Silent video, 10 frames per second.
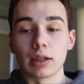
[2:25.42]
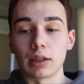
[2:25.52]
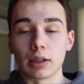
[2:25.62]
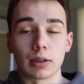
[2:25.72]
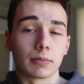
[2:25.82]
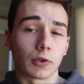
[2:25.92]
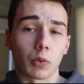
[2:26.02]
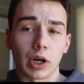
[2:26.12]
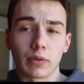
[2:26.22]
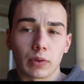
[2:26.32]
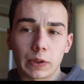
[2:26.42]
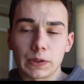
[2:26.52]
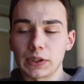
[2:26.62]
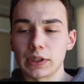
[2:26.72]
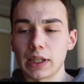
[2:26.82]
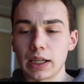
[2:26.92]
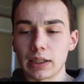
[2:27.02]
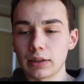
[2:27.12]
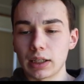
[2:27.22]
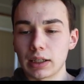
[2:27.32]
For whatever reason,
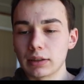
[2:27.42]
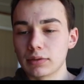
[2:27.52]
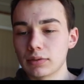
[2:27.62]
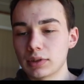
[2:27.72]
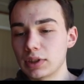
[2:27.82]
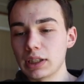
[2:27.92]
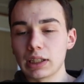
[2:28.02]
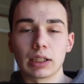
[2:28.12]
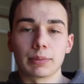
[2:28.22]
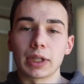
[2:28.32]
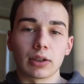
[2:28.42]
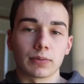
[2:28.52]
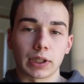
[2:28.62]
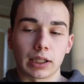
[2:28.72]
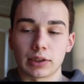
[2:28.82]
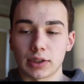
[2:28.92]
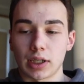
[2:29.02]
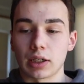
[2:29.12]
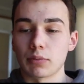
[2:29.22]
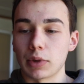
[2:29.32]
they see the email, forget to
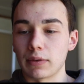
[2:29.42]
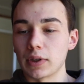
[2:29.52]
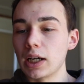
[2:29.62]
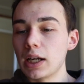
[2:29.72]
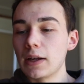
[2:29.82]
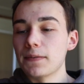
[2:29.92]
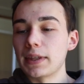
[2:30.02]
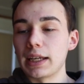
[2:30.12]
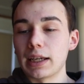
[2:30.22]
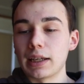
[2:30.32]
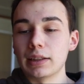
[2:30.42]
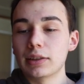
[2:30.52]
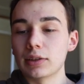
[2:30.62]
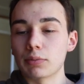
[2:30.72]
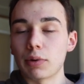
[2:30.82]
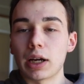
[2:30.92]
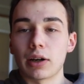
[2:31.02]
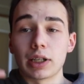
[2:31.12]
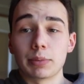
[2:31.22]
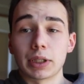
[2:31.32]
sign it, whatever. And this is
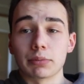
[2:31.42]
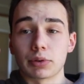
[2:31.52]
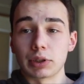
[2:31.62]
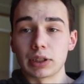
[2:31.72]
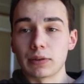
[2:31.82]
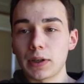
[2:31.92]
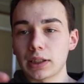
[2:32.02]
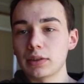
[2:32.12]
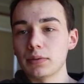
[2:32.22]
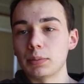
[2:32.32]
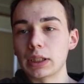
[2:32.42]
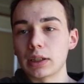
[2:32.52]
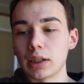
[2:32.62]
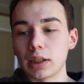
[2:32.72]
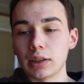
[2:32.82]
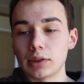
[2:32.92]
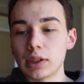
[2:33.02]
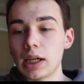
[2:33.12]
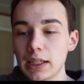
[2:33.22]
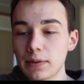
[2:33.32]
where it becomes really effective, because
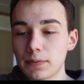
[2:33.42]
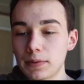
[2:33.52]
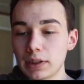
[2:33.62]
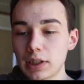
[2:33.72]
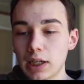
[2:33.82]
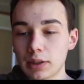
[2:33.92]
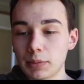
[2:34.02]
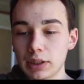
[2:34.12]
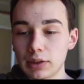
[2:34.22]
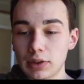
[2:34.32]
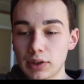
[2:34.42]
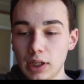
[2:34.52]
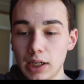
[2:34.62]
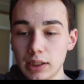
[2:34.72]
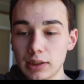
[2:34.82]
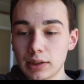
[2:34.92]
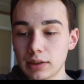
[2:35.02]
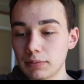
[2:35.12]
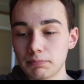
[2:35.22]
if the document is signed